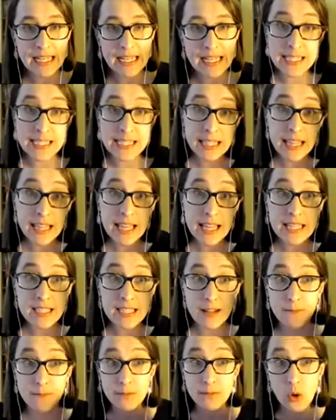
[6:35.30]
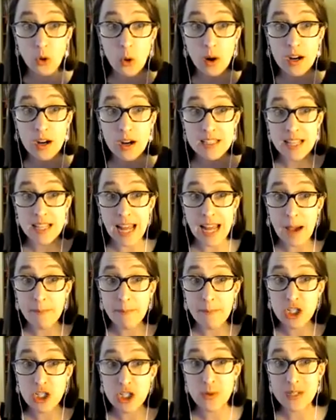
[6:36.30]
ceilings and floors on how much
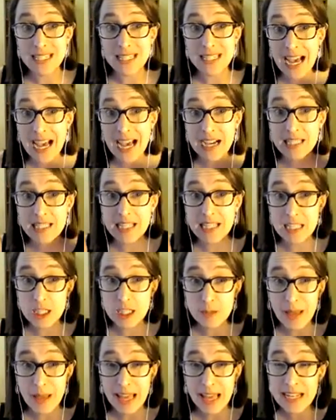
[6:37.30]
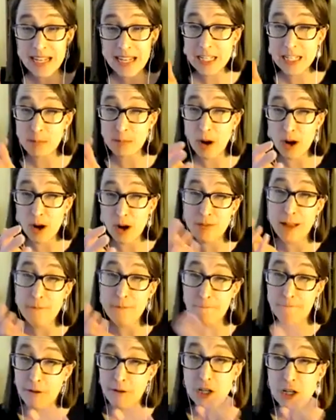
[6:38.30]
it would tax and spend as part of that
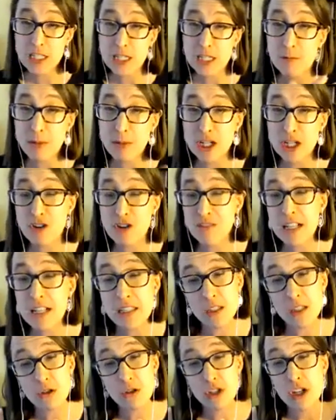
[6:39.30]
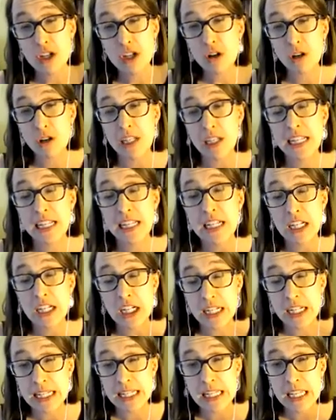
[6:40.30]
first budget resolution early
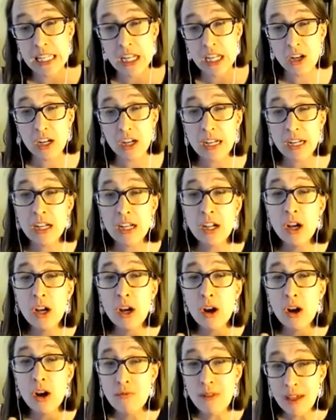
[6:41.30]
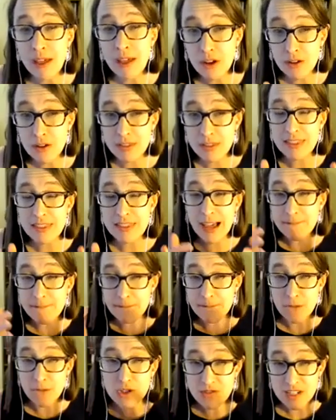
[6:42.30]
in the year. Rather, that
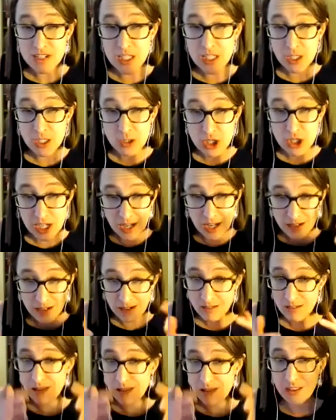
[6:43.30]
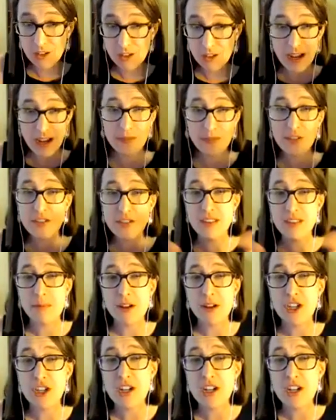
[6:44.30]
first resolution, the drafters of the Budget